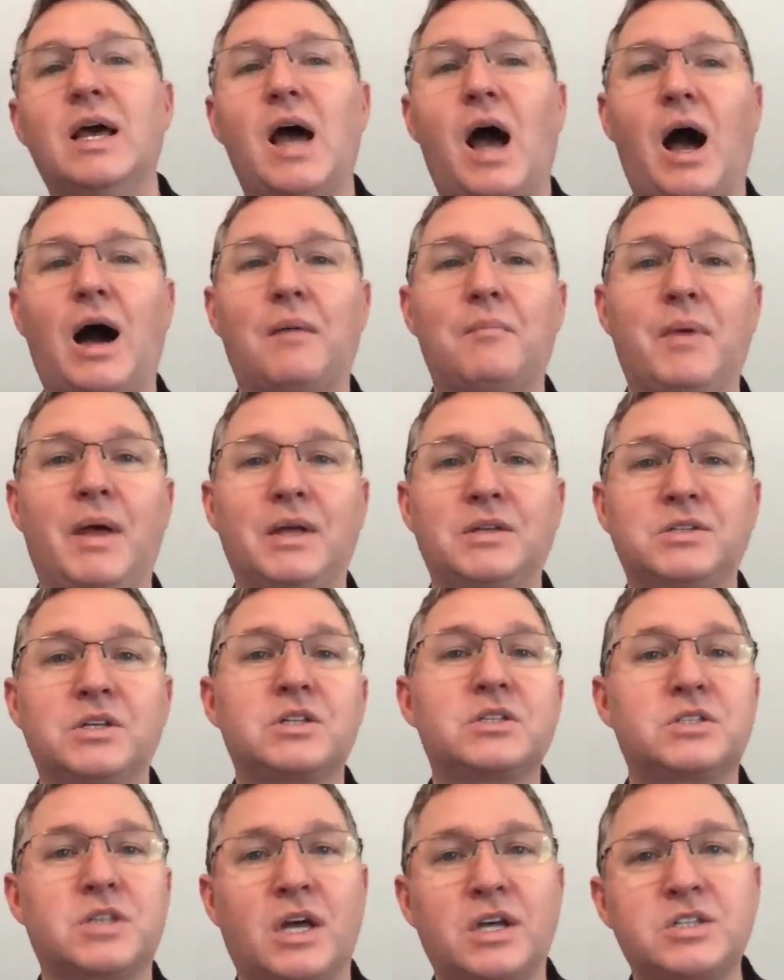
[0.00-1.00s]
as
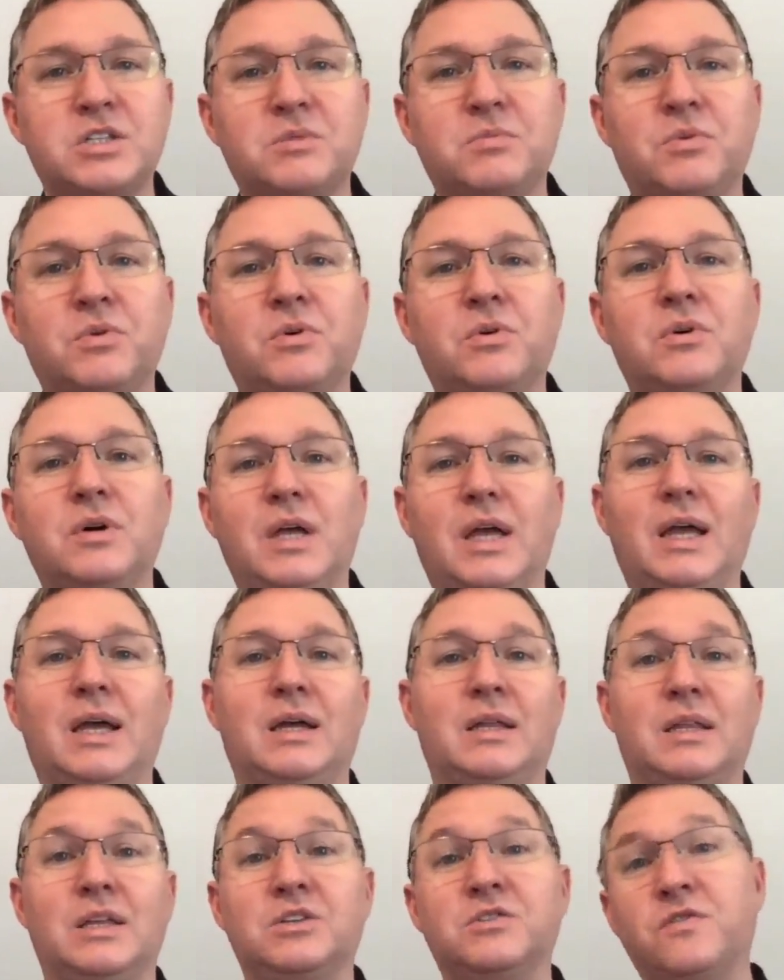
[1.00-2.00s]
accessible
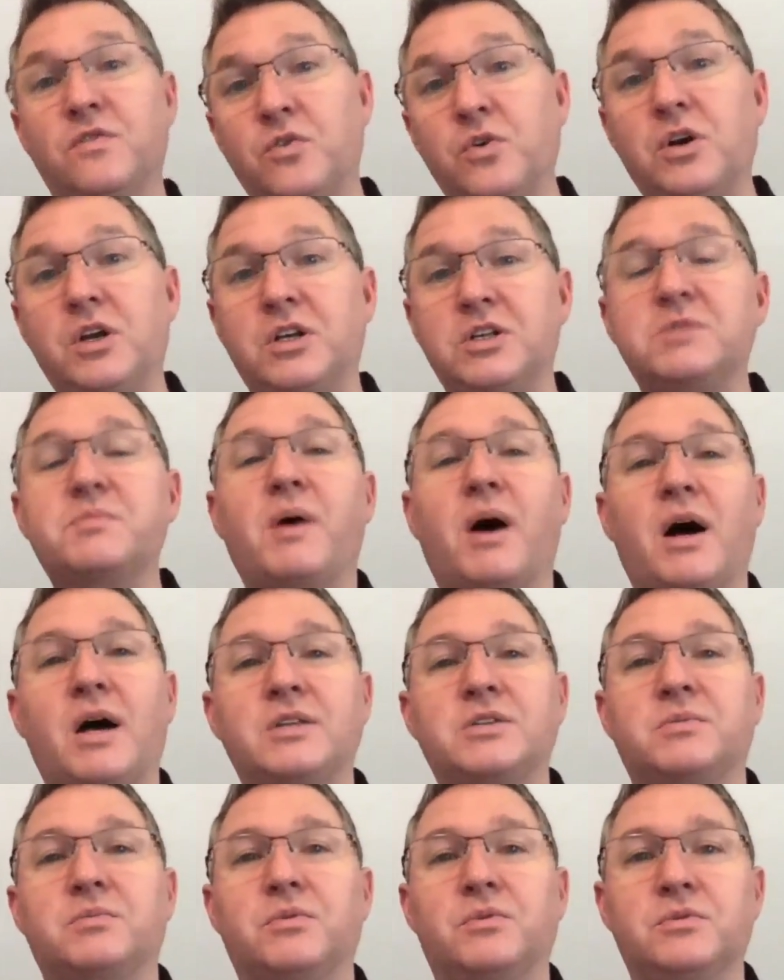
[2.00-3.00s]
and as free as
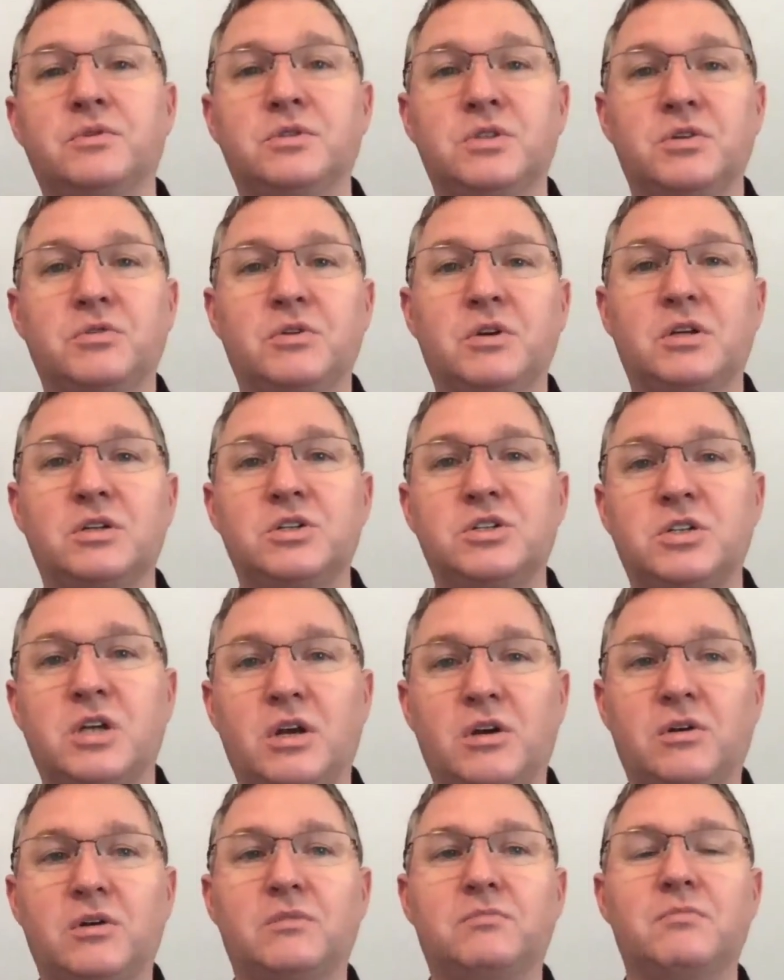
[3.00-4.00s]
possible, so we can
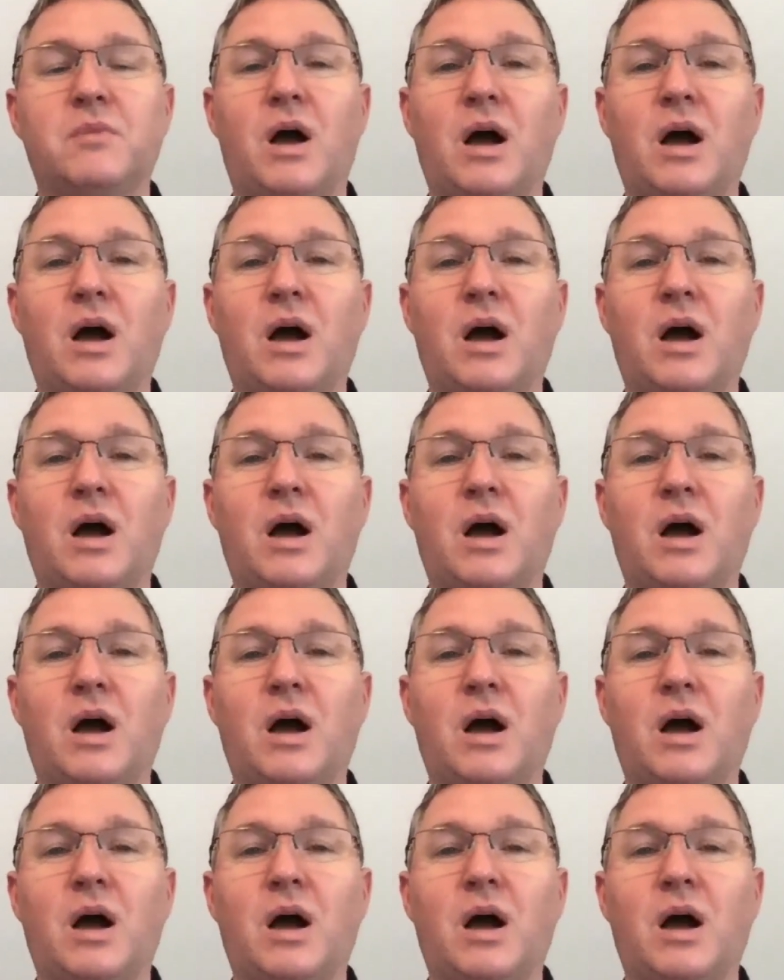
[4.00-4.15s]
share